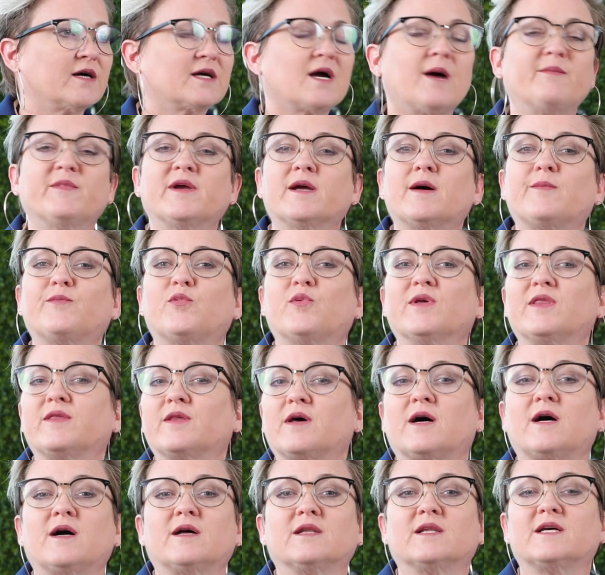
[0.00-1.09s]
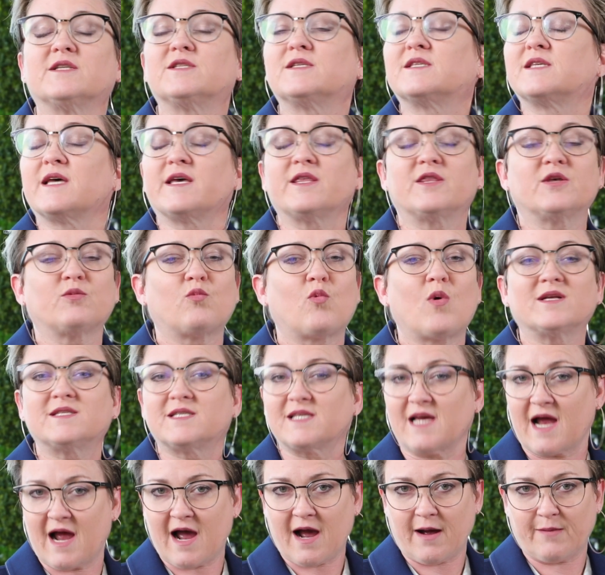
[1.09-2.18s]
coming up with, let's say, the
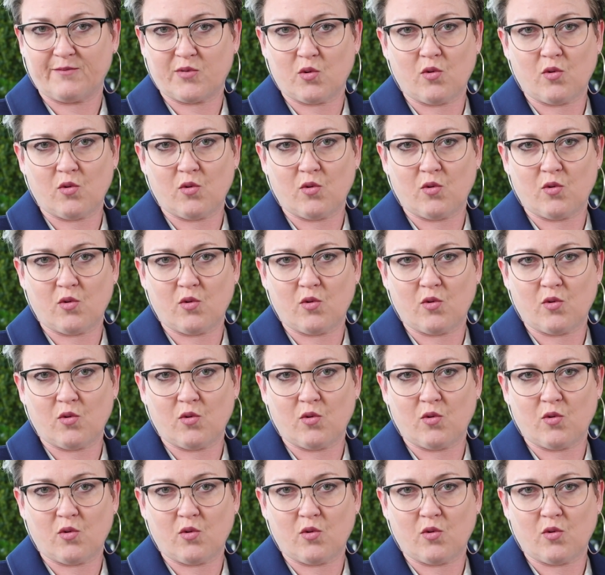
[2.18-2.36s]
WhatsApp